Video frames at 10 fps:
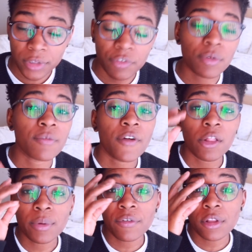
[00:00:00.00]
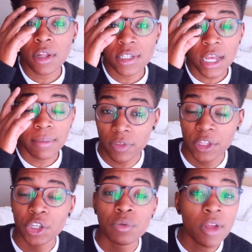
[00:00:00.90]
If you've been following me for a long time,
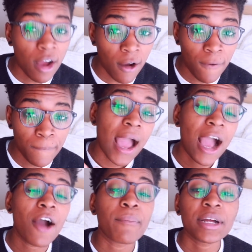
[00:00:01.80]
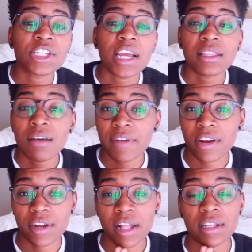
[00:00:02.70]
then you know how much I love
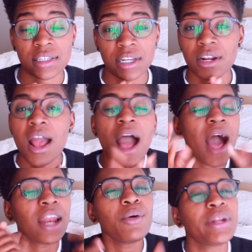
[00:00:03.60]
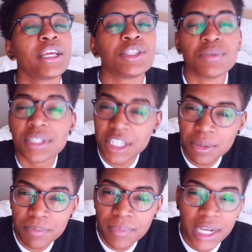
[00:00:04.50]
Erika Alexander. I don't want to get too
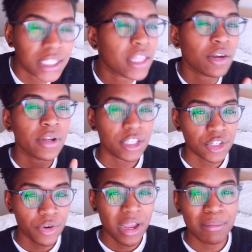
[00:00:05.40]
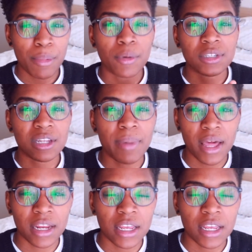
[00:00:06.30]
deep. I did that on Instagram. I posted about